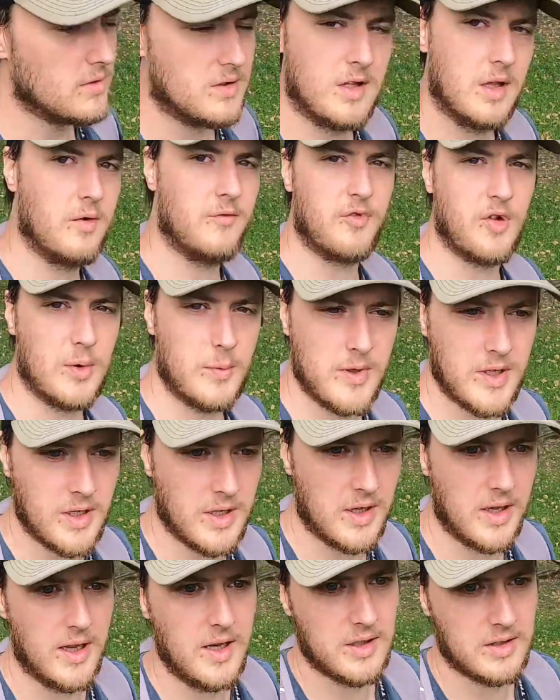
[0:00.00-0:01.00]
Didn't film any
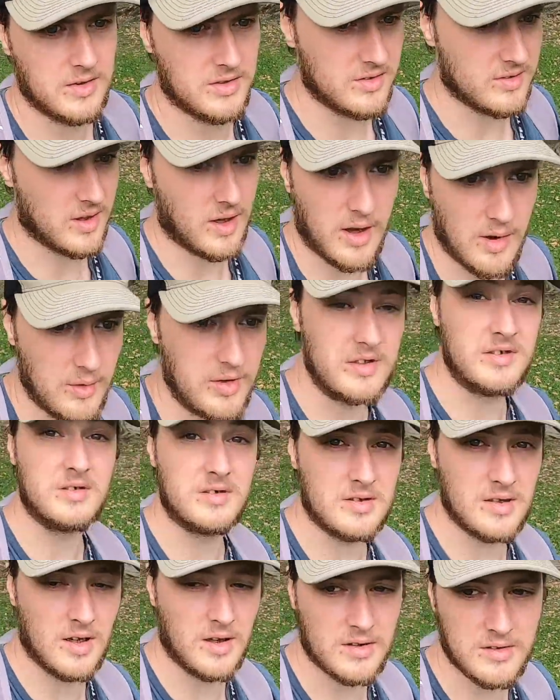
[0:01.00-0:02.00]
of that because the highway
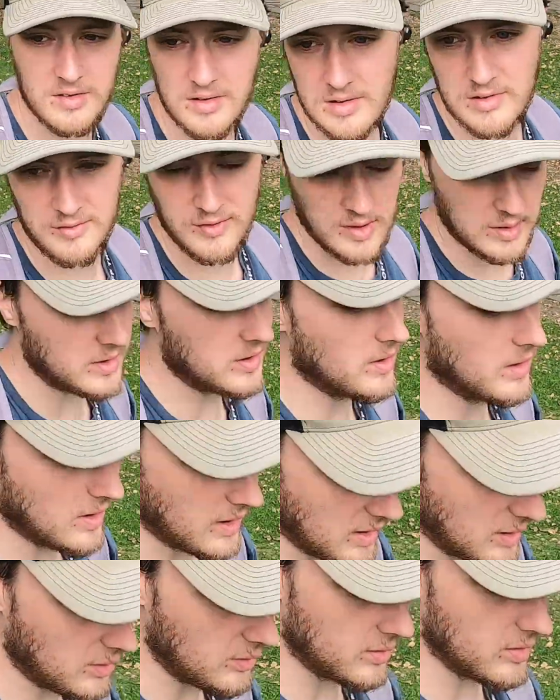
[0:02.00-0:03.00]
sucks. It's very
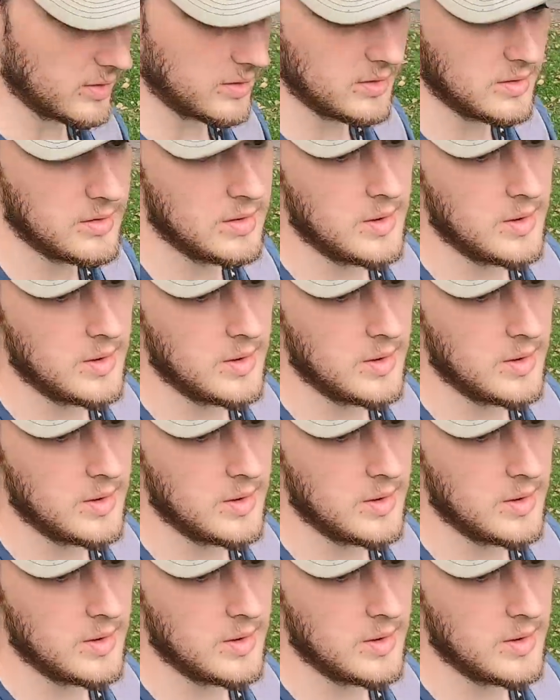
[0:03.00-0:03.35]
loud,